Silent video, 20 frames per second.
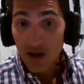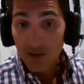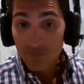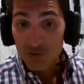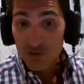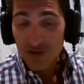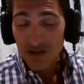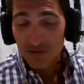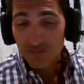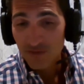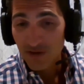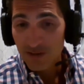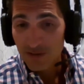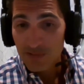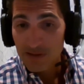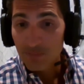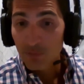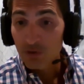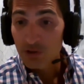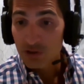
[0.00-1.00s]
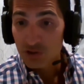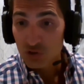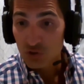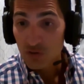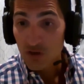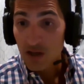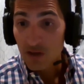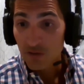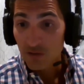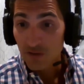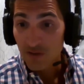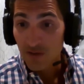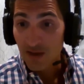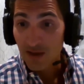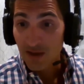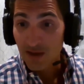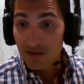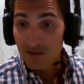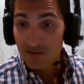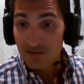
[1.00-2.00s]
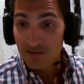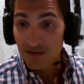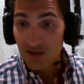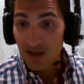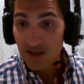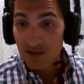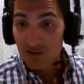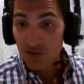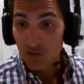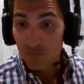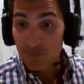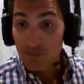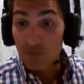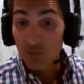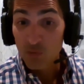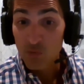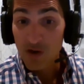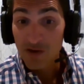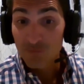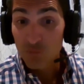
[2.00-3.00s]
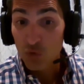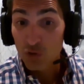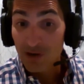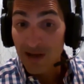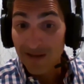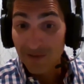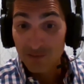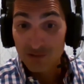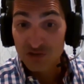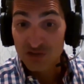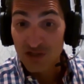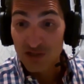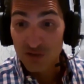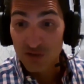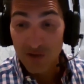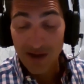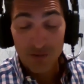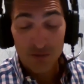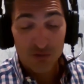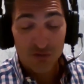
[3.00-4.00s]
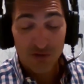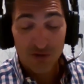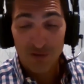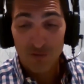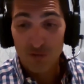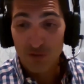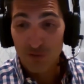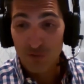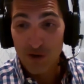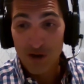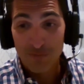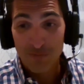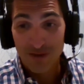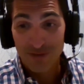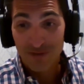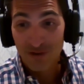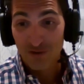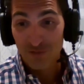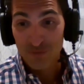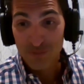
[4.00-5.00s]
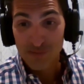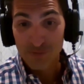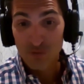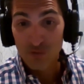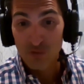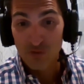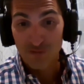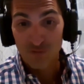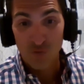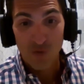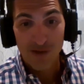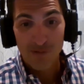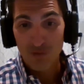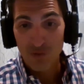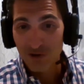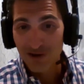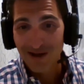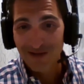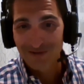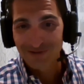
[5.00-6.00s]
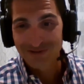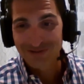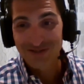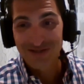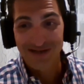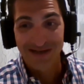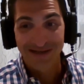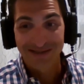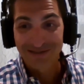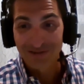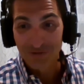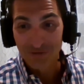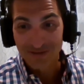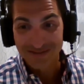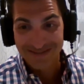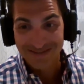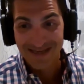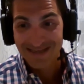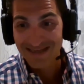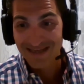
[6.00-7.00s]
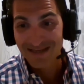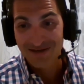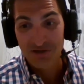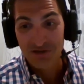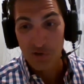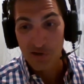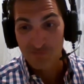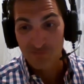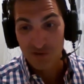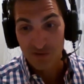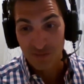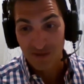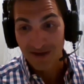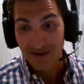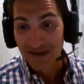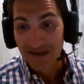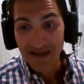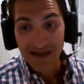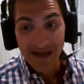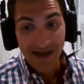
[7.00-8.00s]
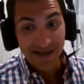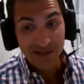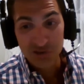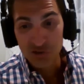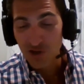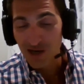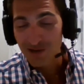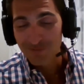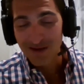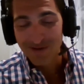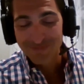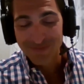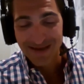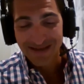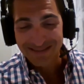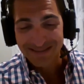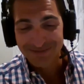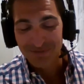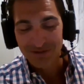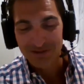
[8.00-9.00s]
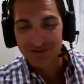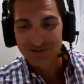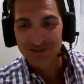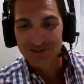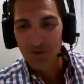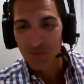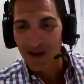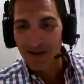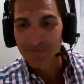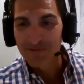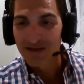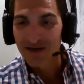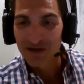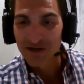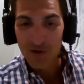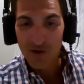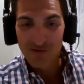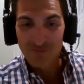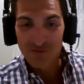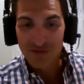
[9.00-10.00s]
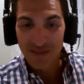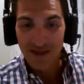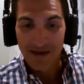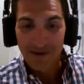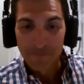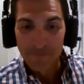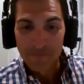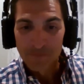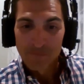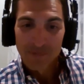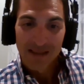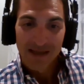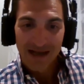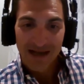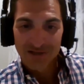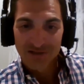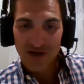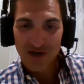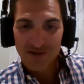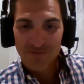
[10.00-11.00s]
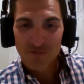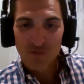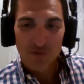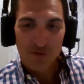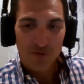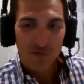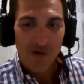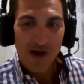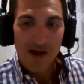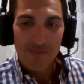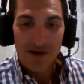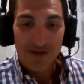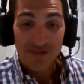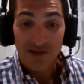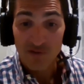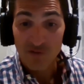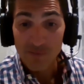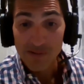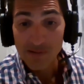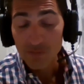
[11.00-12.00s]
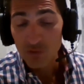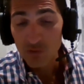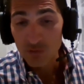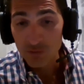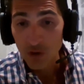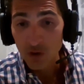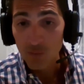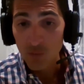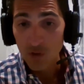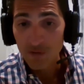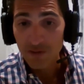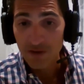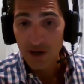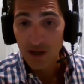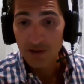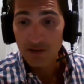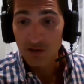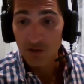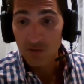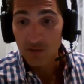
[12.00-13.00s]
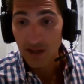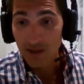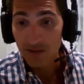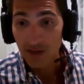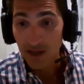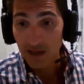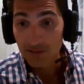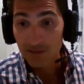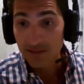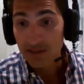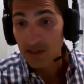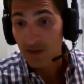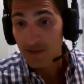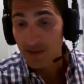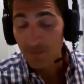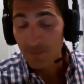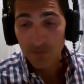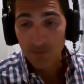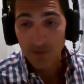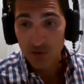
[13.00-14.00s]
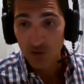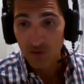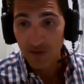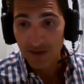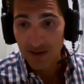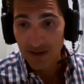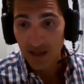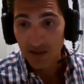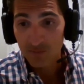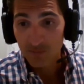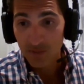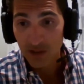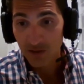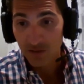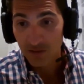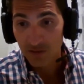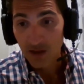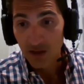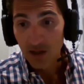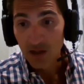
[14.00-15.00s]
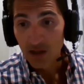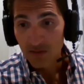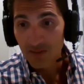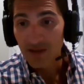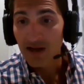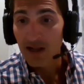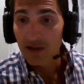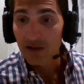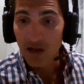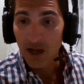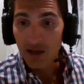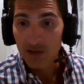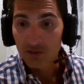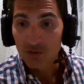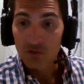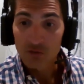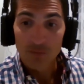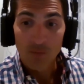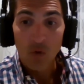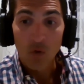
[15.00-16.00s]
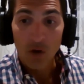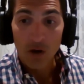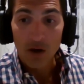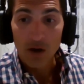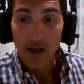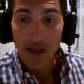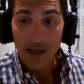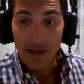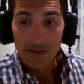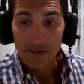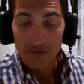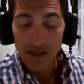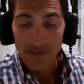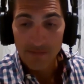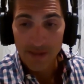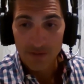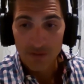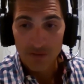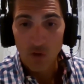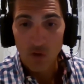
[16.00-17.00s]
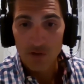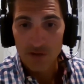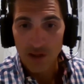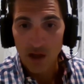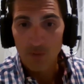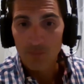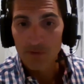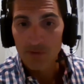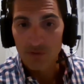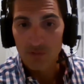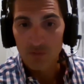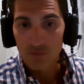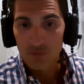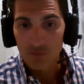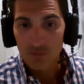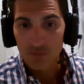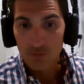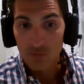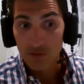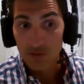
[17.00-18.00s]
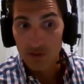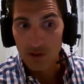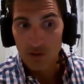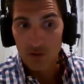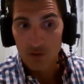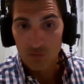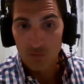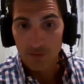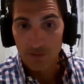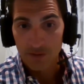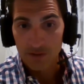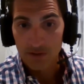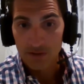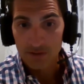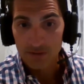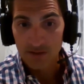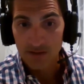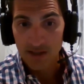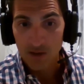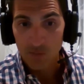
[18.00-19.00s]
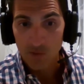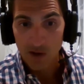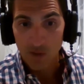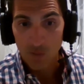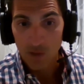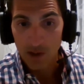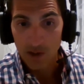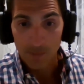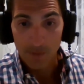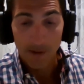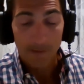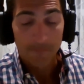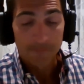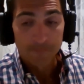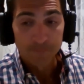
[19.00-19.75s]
You just got to find people you trust and people who have more knowledge than you. I always try to surround myself with people who have way more knowledge than I do, because I can't know everything. I try my best, but there's no way I'm going to know everything. Right. I try to surround myself with people who know more than I do, and I lean on them as much as I can, because then I learn more, and that's always helped me through the years, really, to get where I want to be.